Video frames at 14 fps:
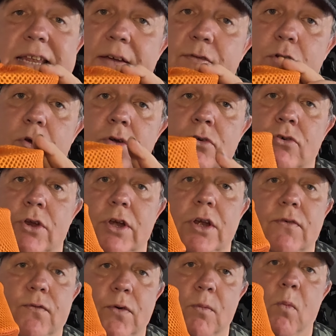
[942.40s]

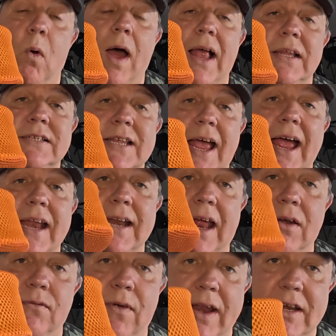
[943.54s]
700 from Wildside
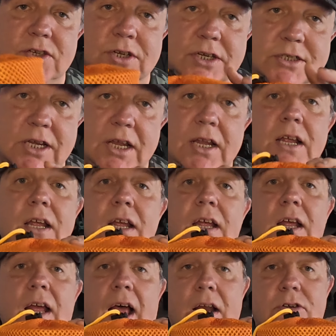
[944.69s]
Adventures.
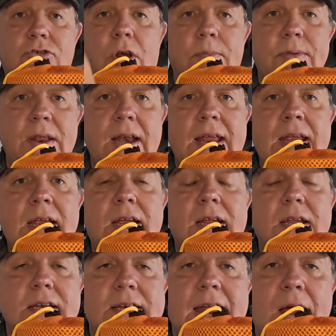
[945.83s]
I'll drop the
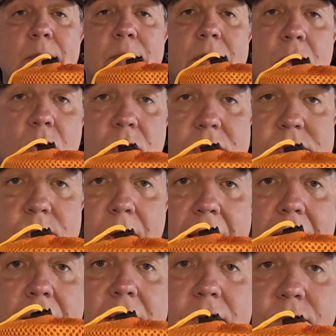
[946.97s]
link down below as
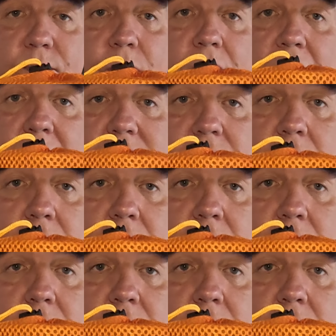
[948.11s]
well for you